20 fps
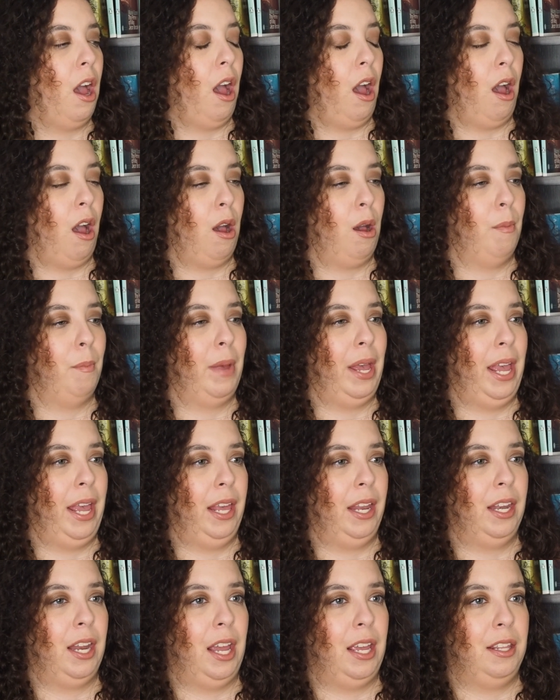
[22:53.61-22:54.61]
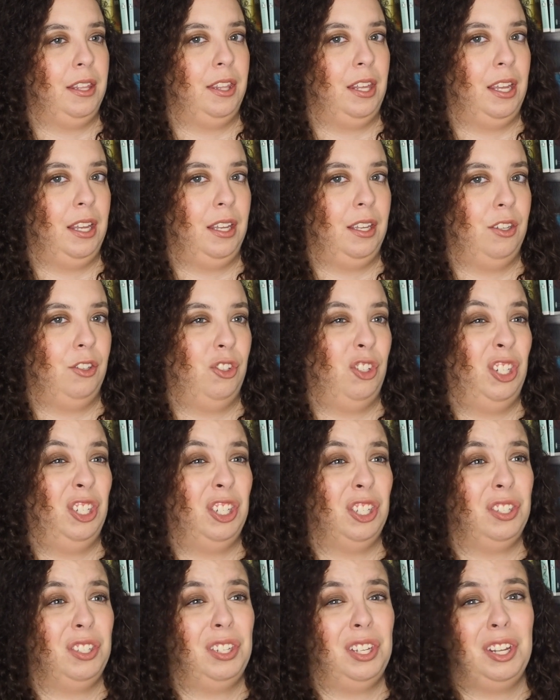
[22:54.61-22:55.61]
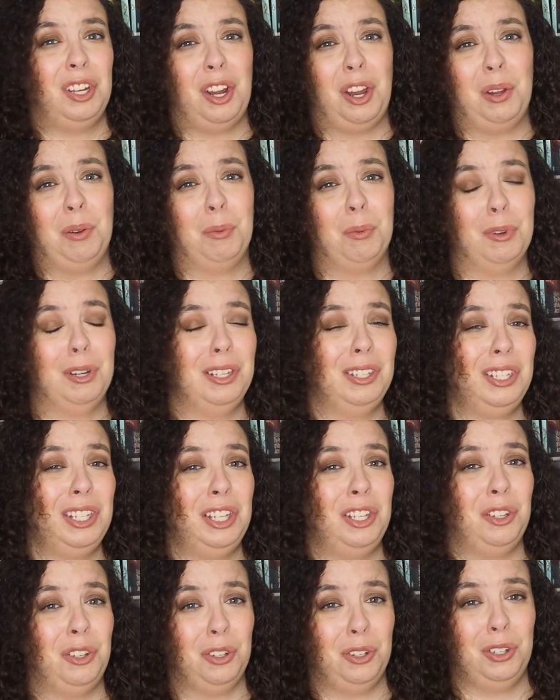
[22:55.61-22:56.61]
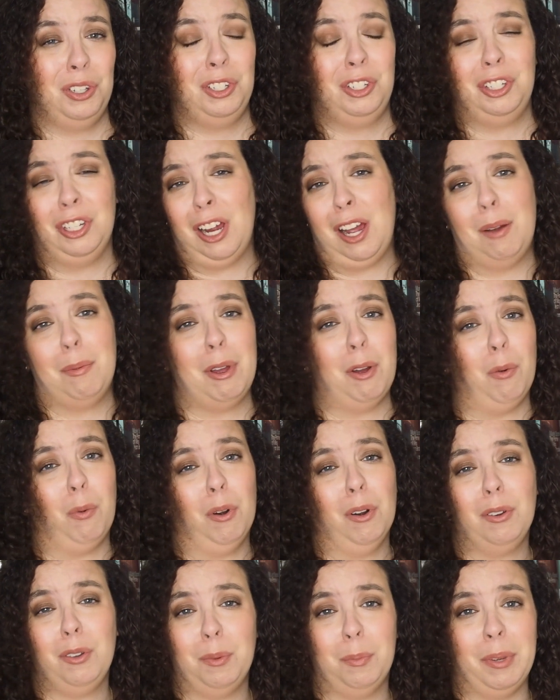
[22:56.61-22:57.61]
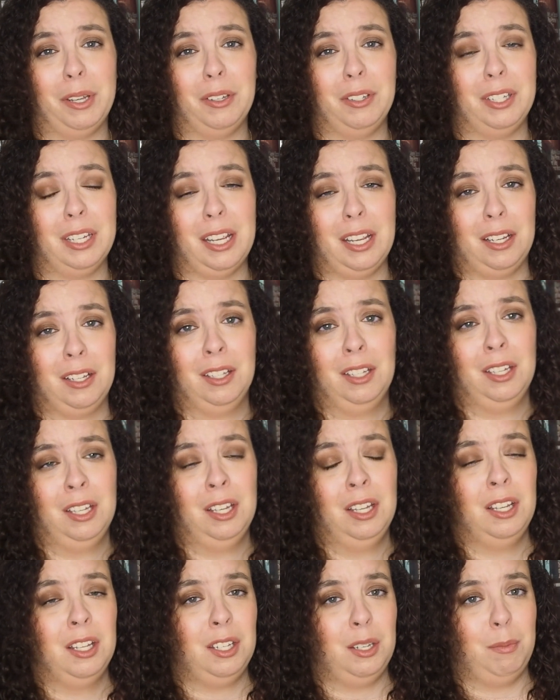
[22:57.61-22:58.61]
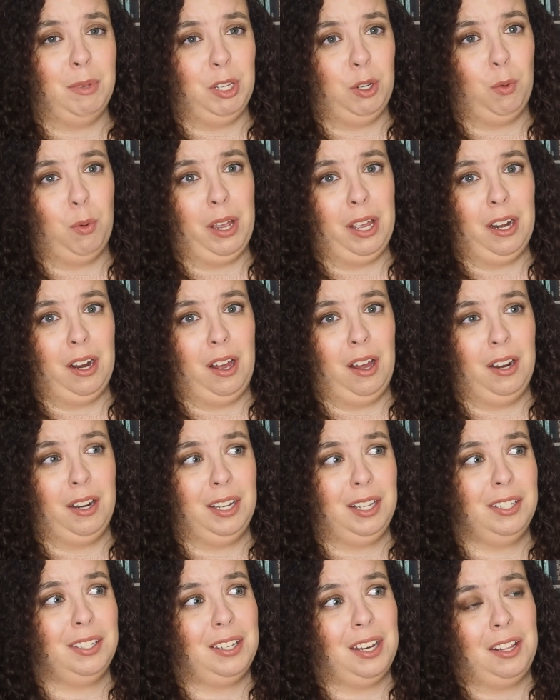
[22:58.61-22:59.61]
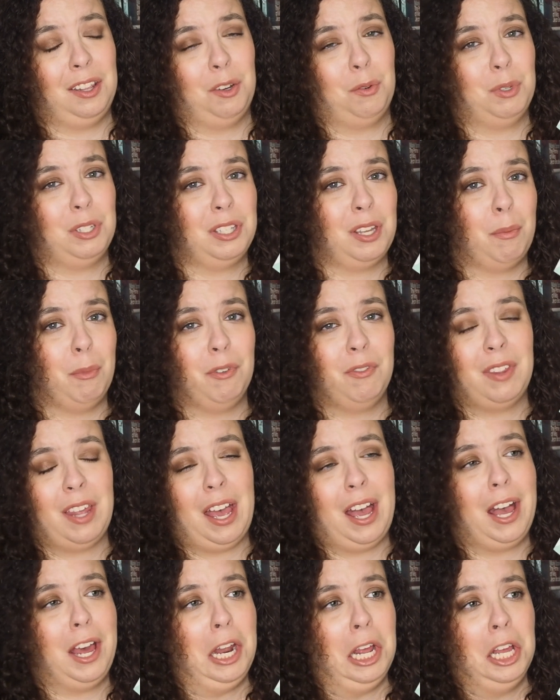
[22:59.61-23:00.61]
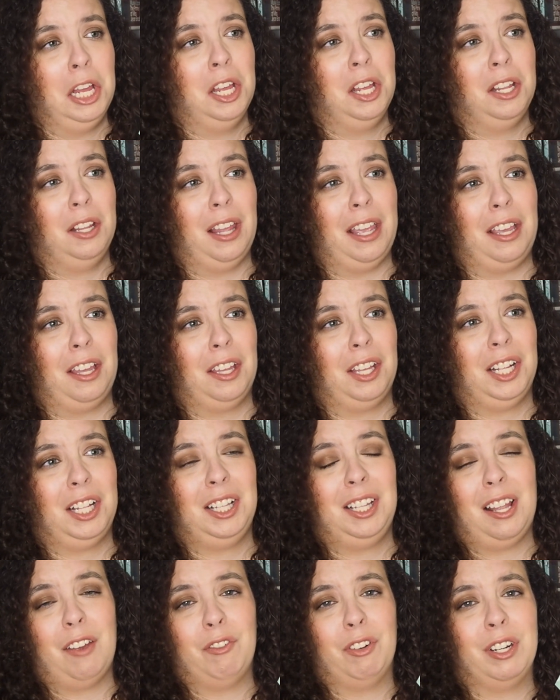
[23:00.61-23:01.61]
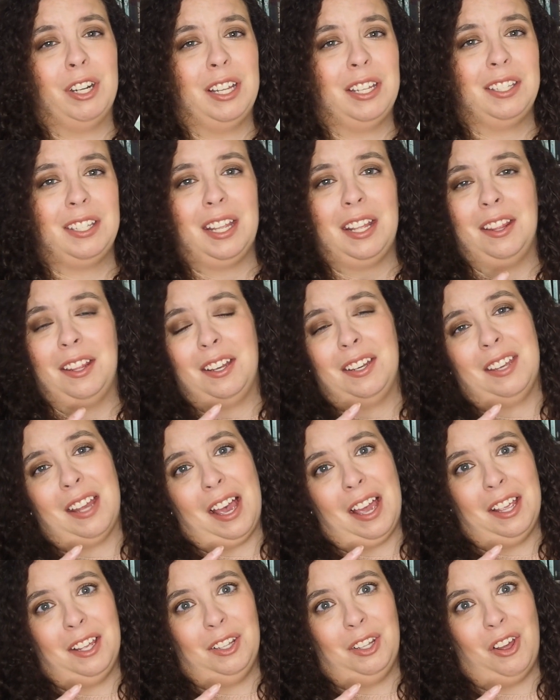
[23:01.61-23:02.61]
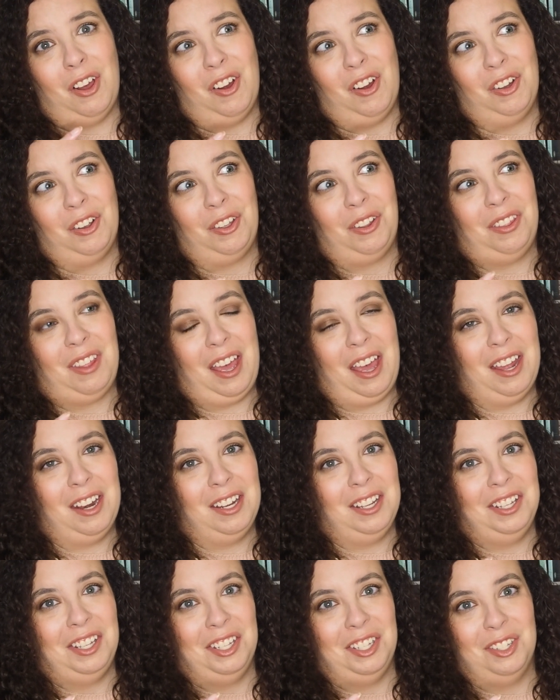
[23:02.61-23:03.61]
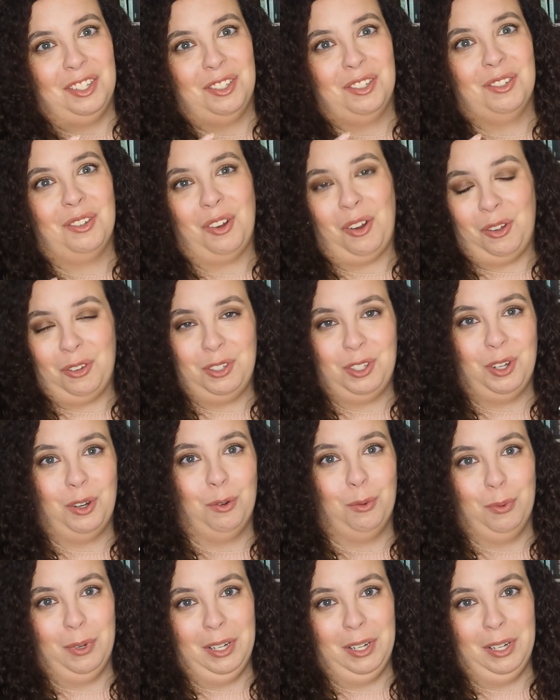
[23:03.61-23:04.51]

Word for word: Um, and I think she just did a really good job at world building, to be quite honest. And there was some of that like cleverness in the dialogue that is also